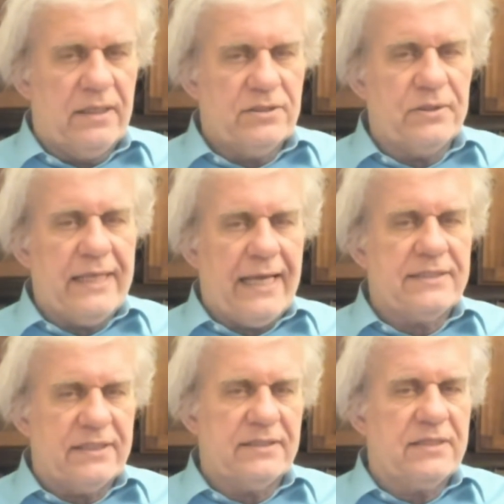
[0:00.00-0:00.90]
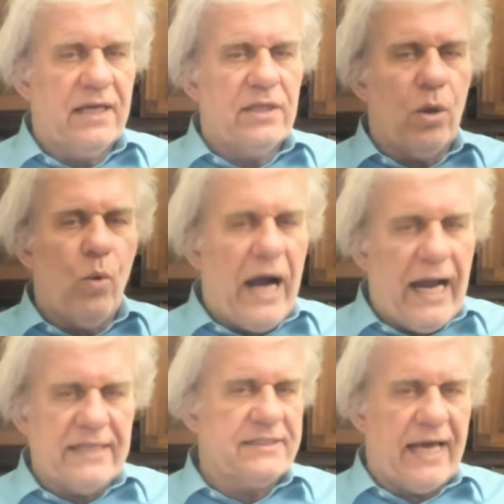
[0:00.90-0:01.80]
So in that sense, the why
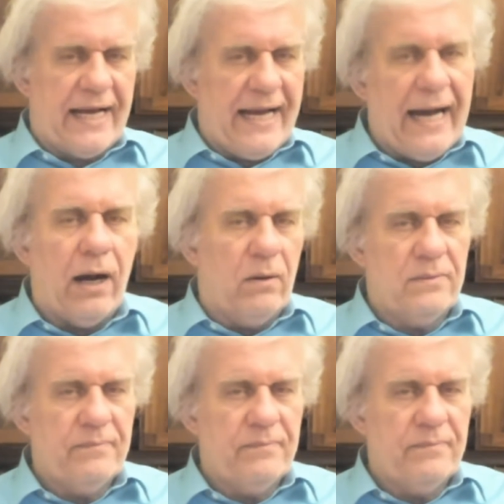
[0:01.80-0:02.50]
is not a how.